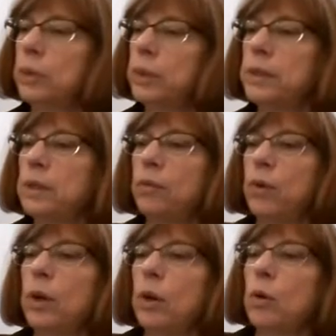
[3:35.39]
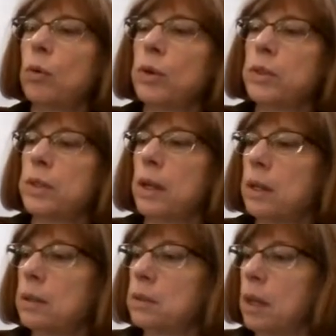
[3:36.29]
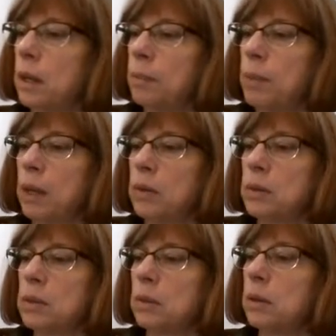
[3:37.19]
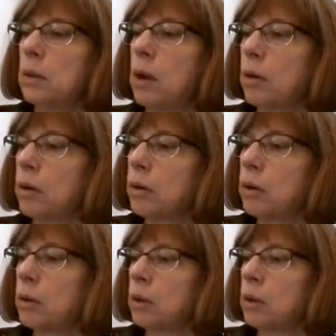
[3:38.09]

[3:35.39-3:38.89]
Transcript: Let's see if we can go to our settings and make this a little harder.